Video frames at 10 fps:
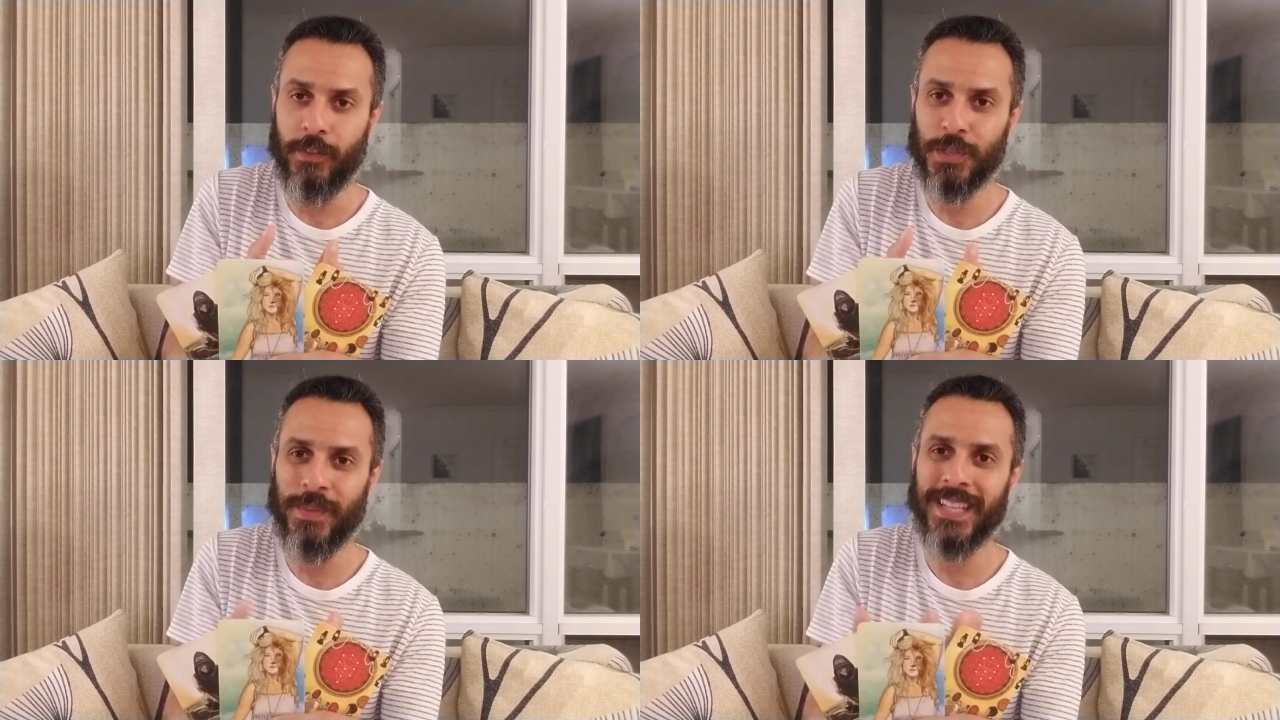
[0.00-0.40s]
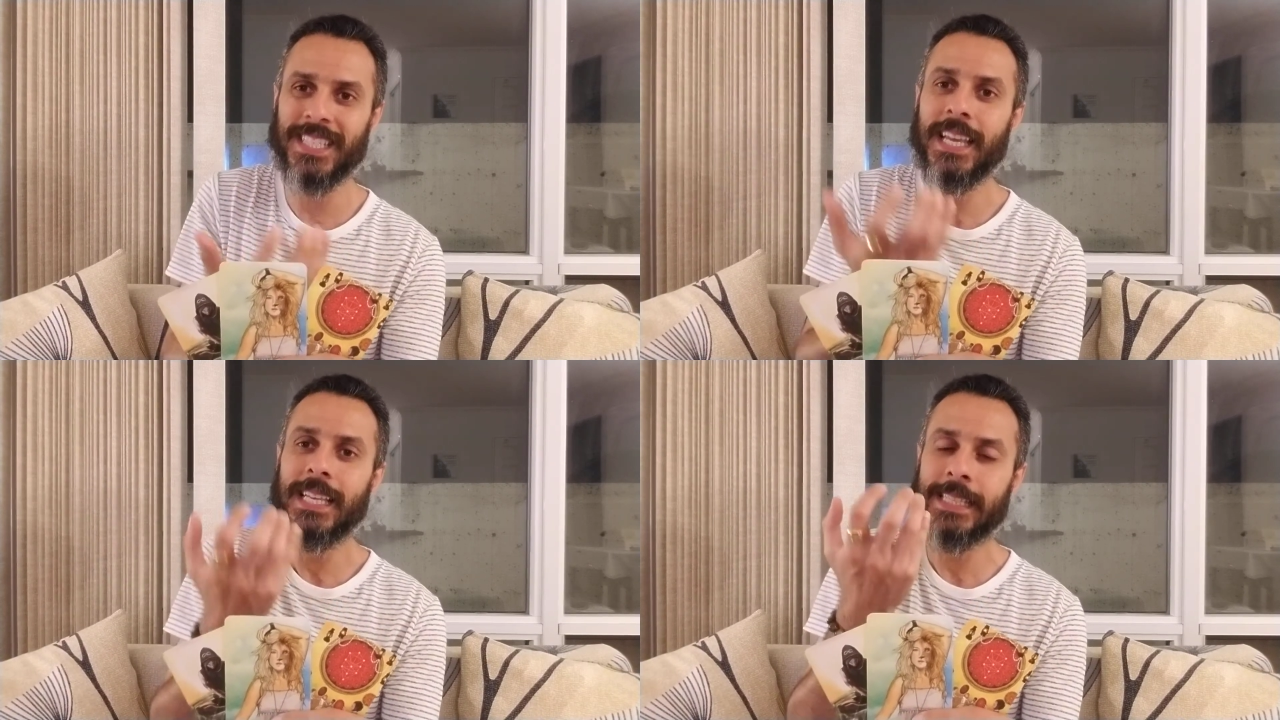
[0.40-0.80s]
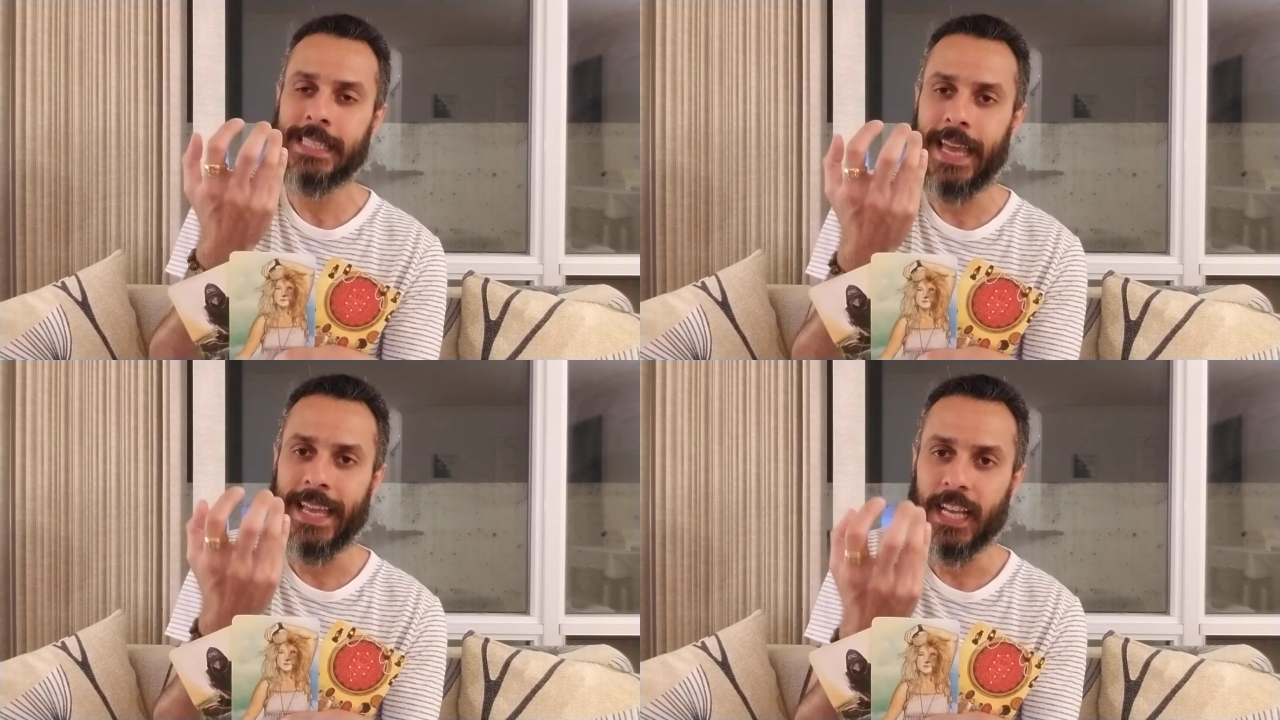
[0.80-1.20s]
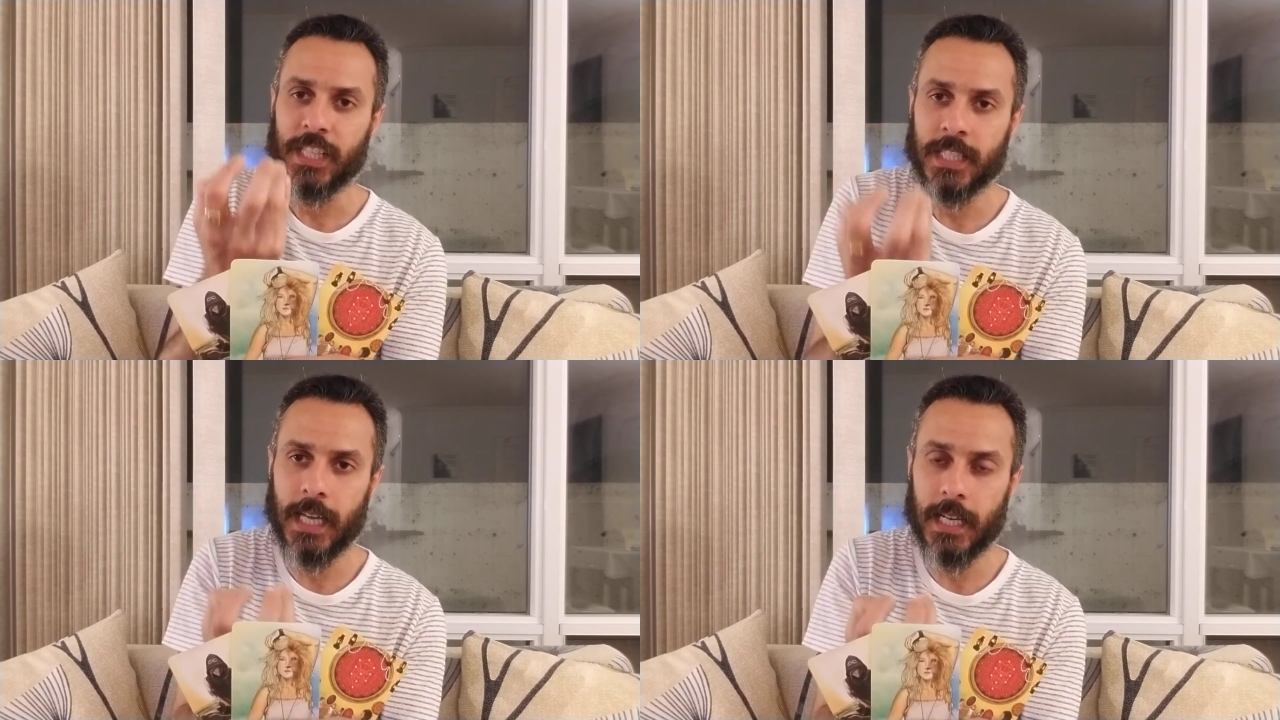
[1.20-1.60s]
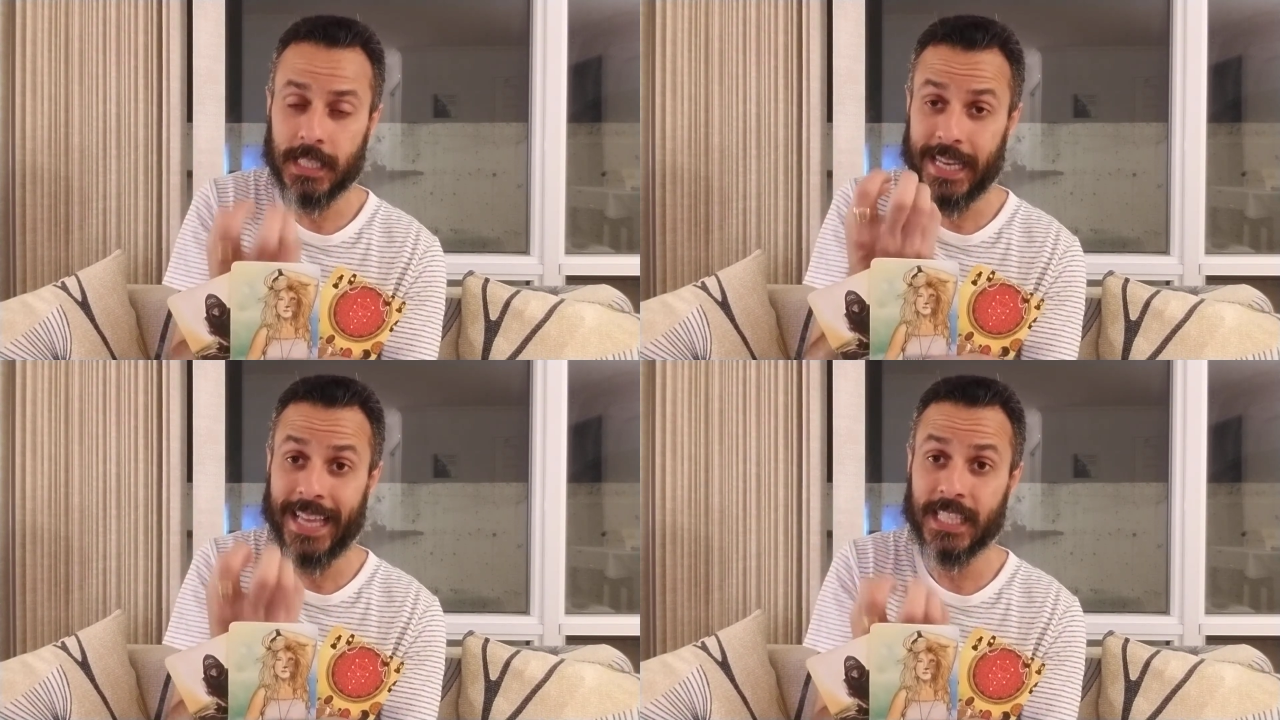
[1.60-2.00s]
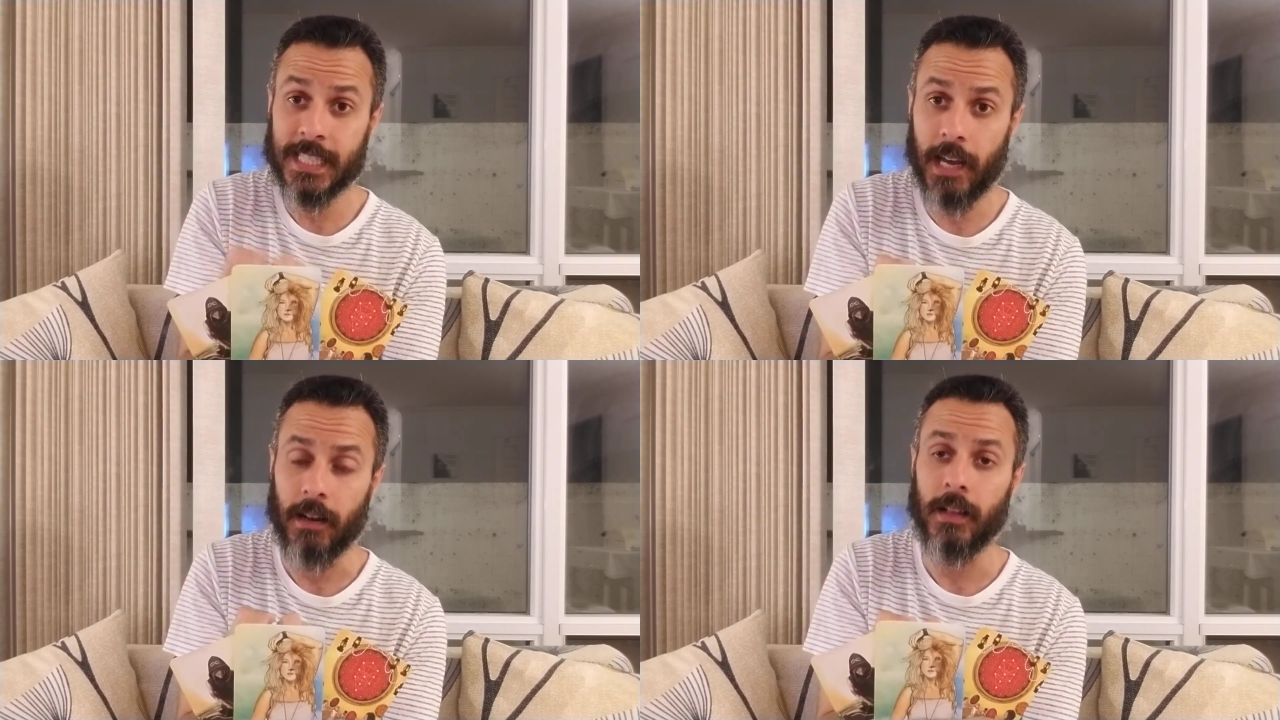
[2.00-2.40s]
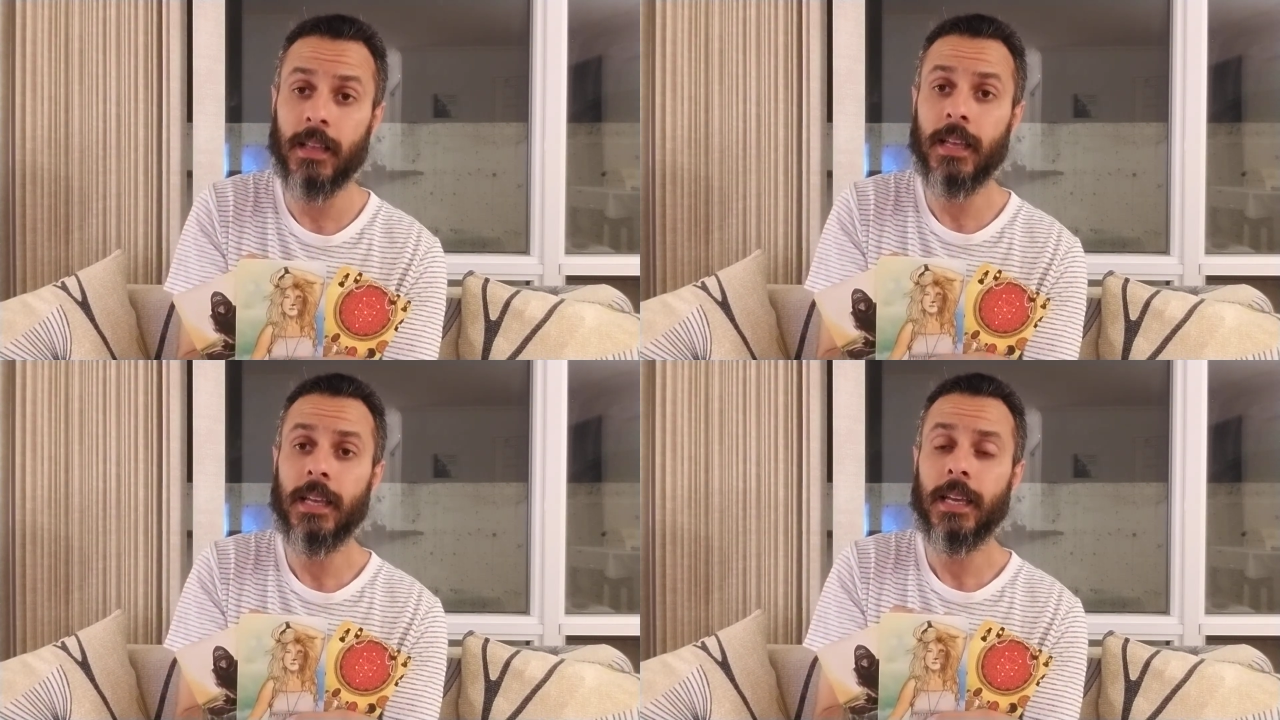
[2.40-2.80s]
which means staying subtle.